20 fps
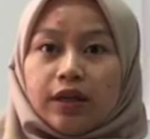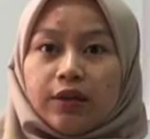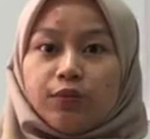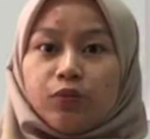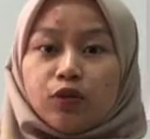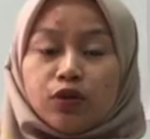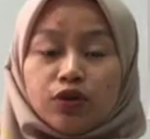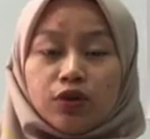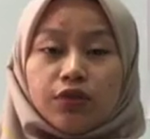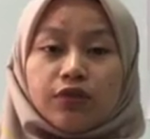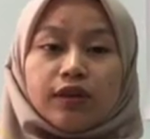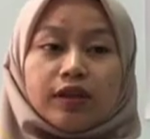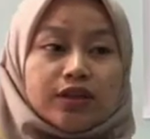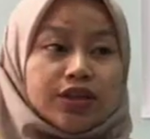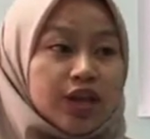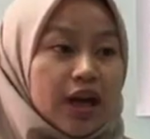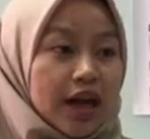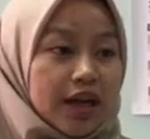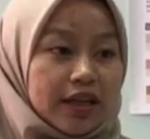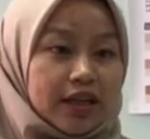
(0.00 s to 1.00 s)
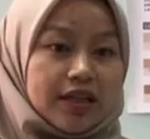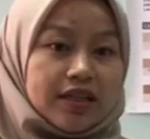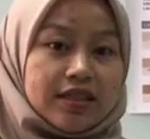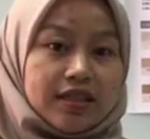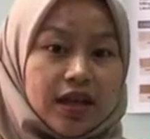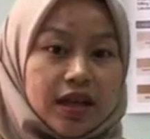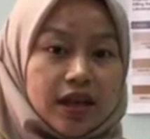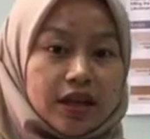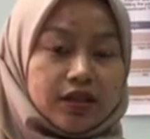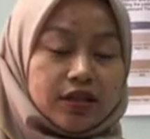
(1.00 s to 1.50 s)
most of the Chinese
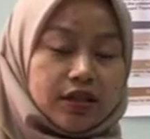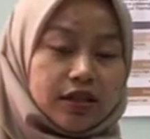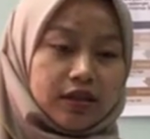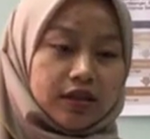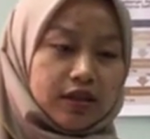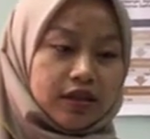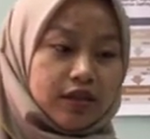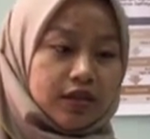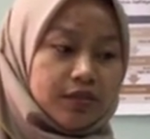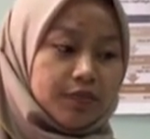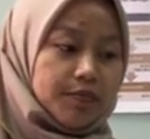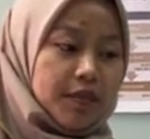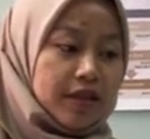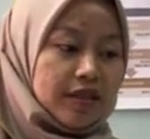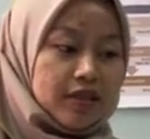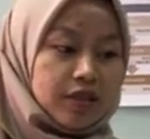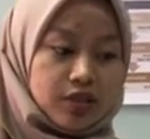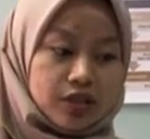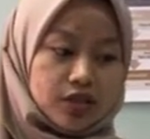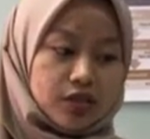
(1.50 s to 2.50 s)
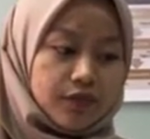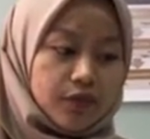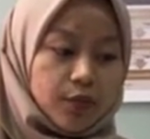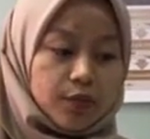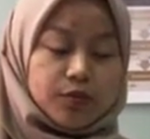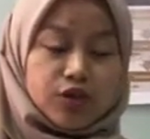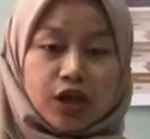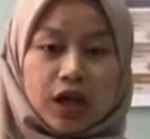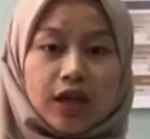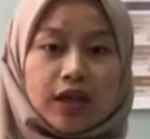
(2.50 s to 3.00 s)
passengers
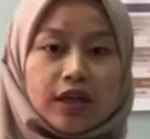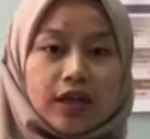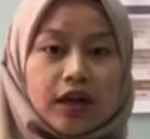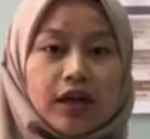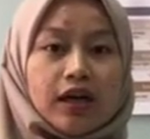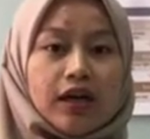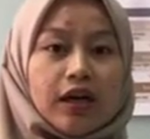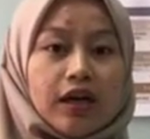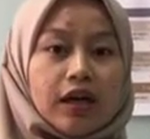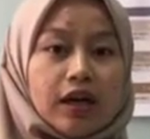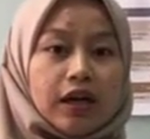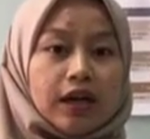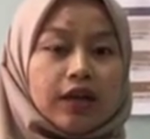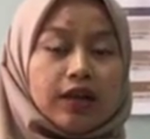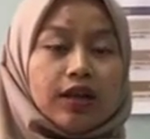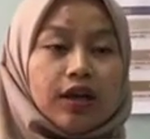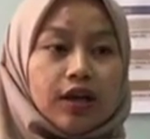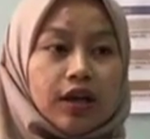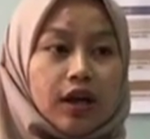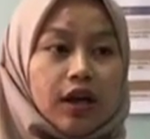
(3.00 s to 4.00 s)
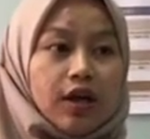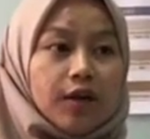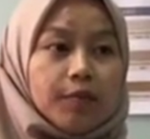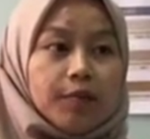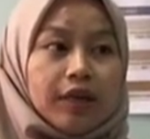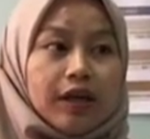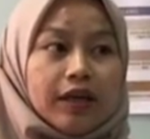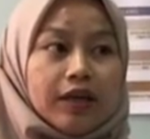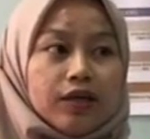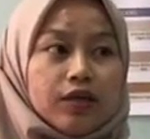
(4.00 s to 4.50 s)
from China, they
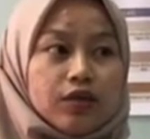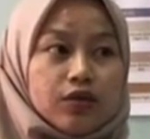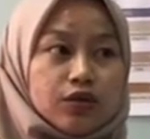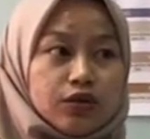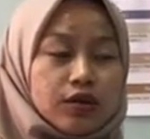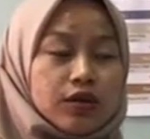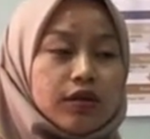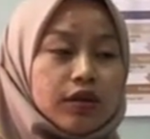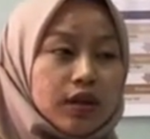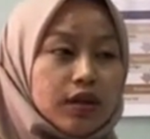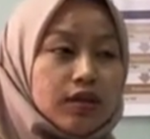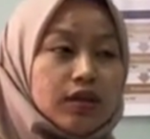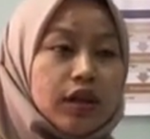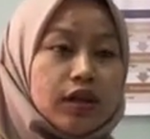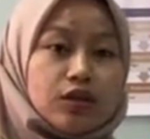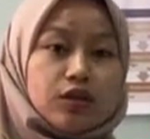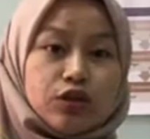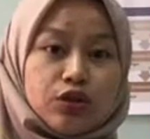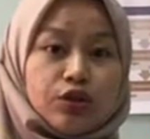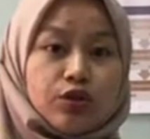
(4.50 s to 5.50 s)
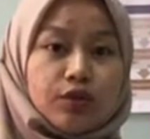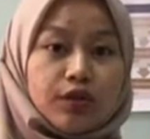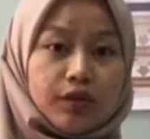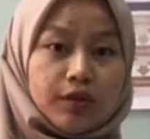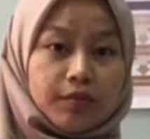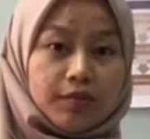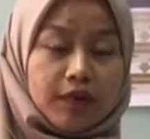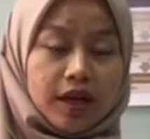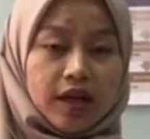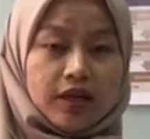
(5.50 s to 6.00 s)
sued
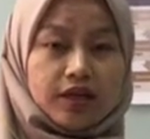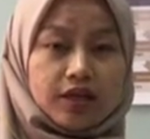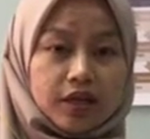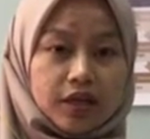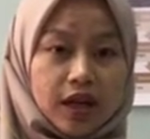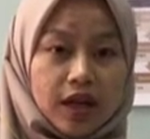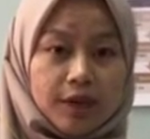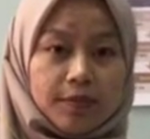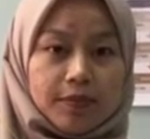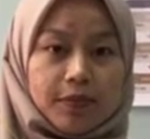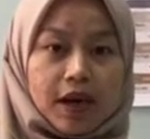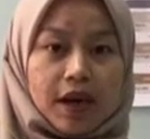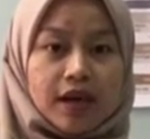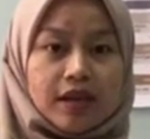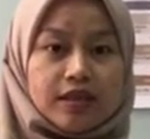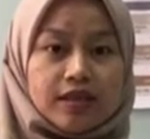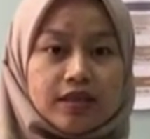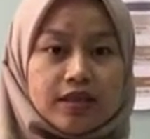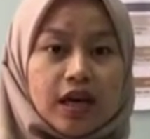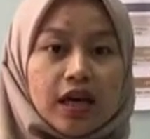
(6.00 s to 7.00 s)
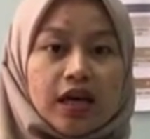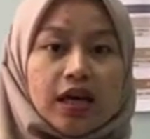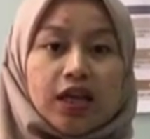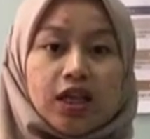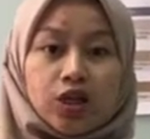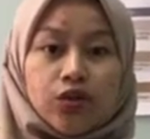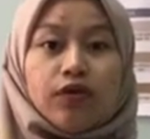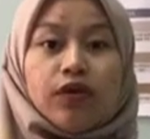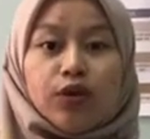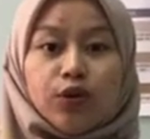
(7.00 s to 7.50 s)
Malaysian airlines
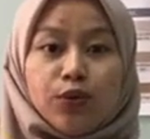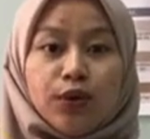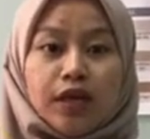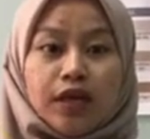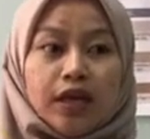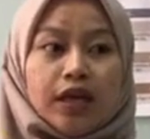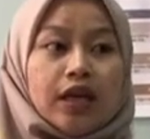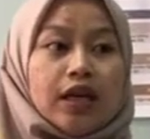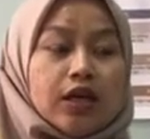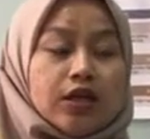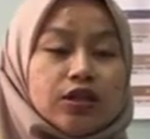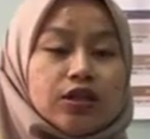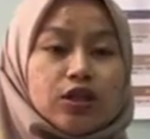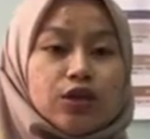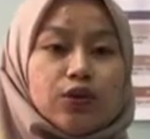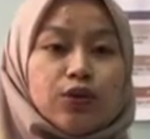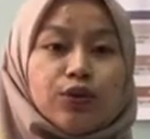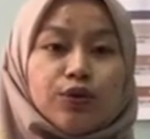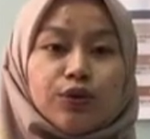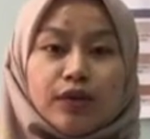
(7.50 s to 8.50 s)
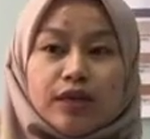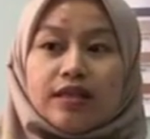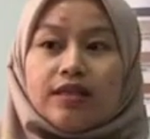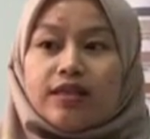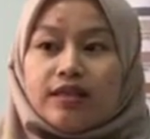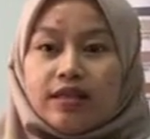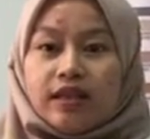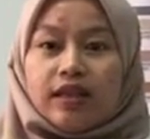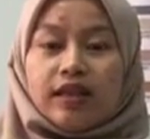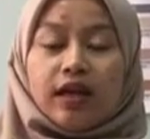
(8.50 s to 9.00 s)
individually. So you can
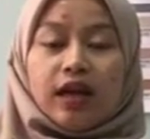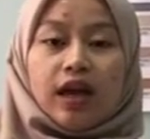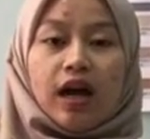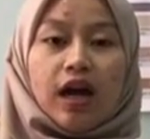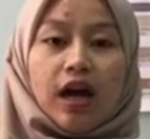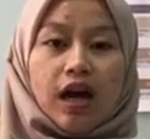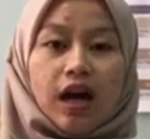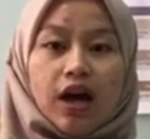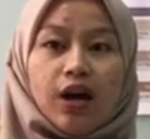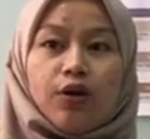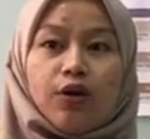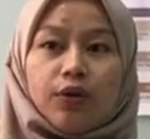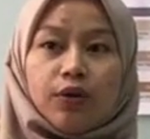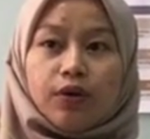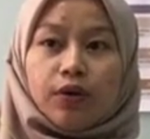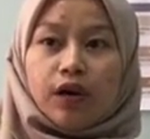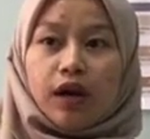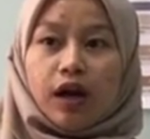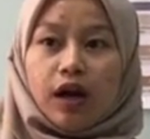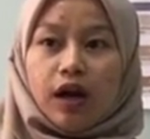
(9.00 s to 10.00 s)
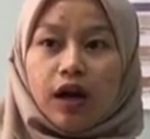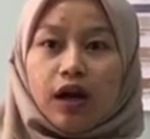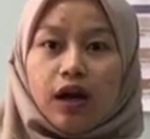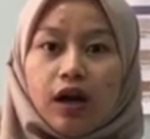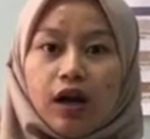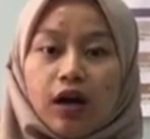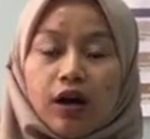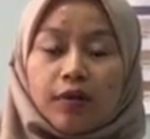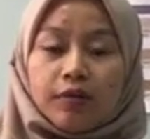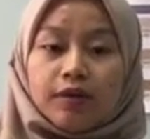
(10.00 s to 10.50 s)
see that how
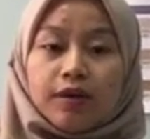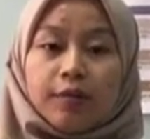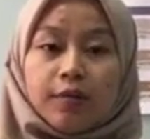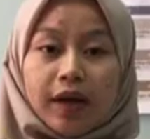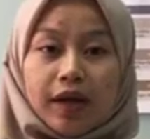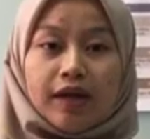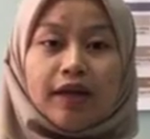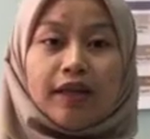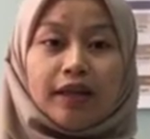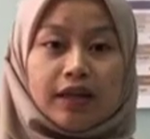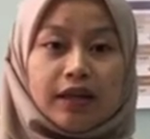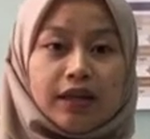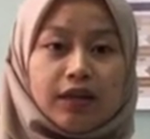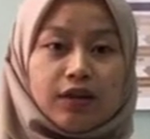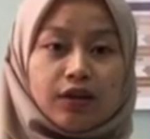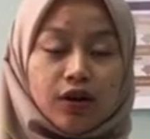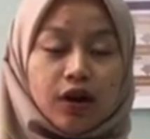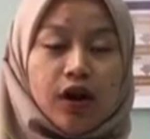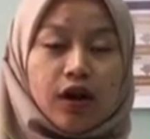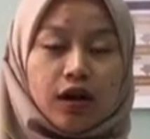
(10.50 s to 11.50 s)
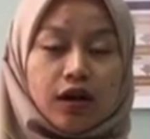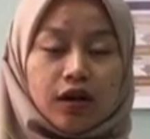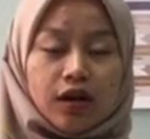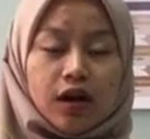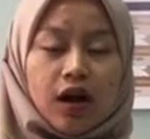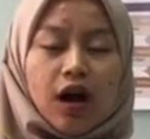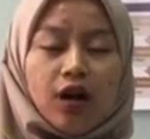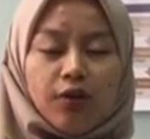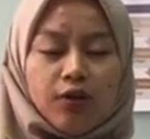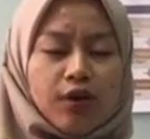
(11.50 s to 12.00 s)
the money,
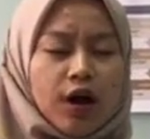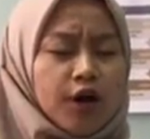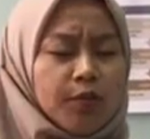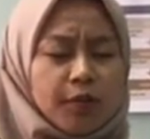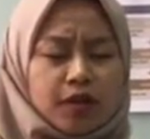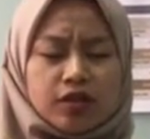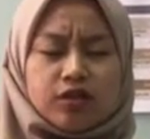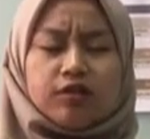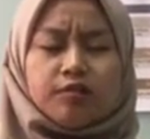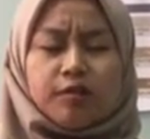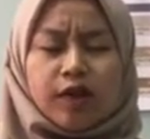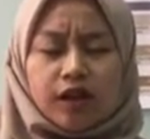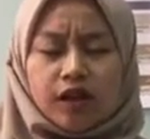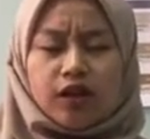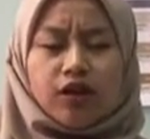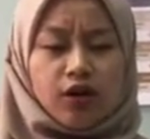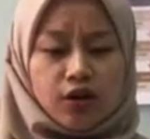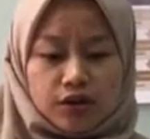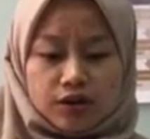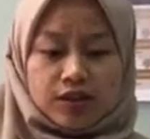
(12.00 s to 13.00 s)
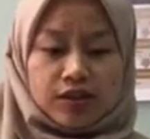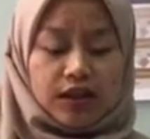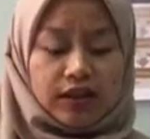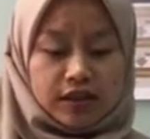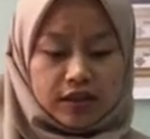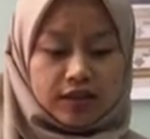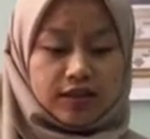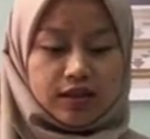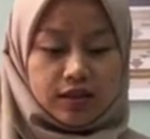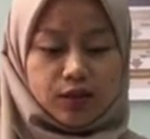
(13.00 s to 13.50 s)
how much money costs
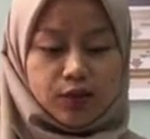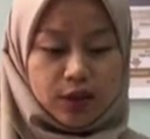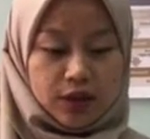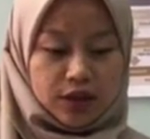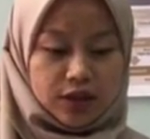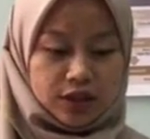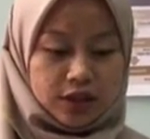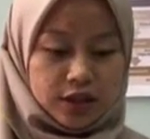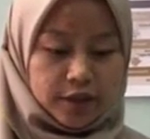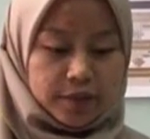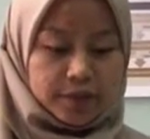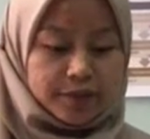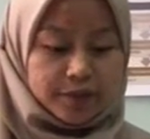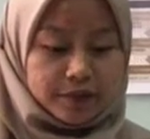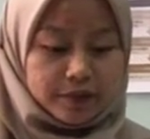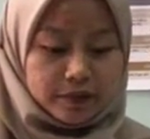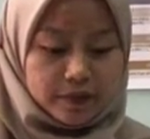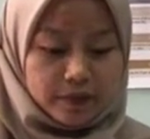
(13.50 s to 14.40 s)
in this situation.